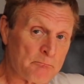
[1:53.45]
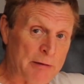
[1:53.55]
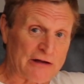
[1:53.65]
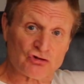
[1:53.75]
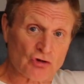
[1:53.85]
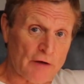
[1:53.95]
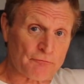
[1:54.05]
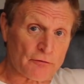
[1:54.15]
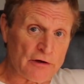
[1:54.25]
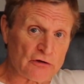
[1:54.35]
Best shot
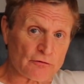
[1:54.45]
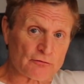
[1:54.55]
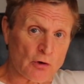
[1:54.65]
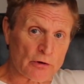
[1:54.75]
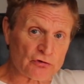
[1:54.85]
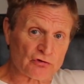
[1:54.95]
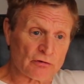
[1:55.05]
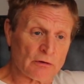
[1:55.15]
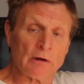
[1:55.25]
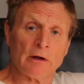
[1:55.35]
for these, of
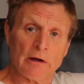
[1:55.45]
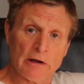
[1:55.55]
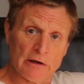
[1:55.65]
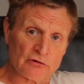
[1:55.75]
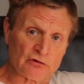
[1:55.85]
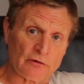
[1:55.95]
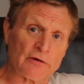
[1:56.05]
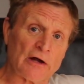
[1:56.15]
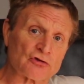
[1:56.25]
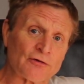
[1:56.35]
course, is
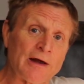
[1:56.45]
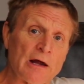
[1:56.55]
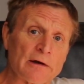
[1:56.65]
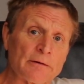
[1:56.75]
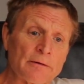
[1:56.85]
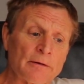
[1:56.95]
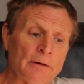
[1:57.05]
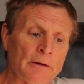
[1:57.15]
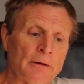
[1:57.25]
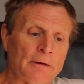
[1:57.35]
the edge of hand.
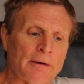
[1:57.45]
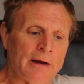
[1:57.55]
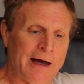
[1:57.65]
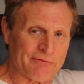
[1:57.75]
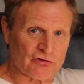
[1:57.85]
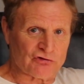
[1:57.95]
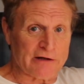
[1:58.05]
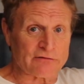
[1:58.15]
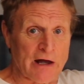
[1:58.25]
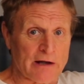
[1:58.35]
Having
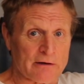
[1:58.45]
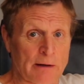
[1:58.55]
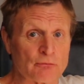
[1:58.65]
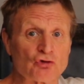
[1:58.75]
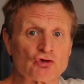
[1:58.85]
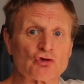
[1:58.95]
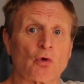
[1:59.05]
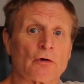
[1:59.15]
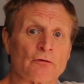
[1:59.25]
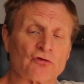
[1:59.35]
said that, I'm
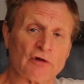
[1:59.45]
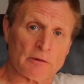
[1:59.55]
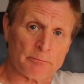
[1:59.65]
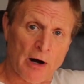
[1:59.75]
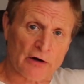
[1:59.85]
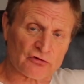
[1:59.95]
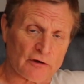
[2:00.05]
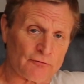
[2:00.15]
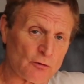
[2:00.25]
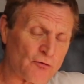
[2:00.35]
sure you've seen in boxing,
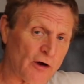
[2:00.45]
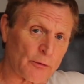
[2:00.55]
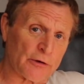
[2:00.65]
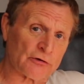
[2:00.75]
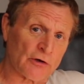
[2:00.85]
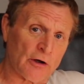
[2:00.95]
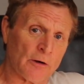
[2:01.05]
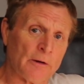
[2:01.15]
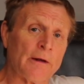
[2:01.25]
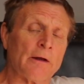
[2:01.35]
if you follow it at
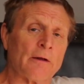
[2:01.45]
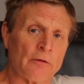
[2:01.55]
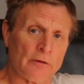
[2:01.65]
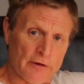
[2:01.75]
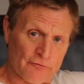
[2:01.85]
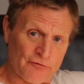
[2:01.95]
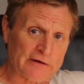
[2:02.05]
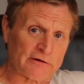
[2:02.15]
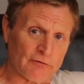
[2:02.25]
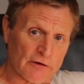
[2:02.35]
all, the
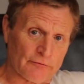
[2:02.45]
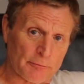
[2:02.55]
effect of a liver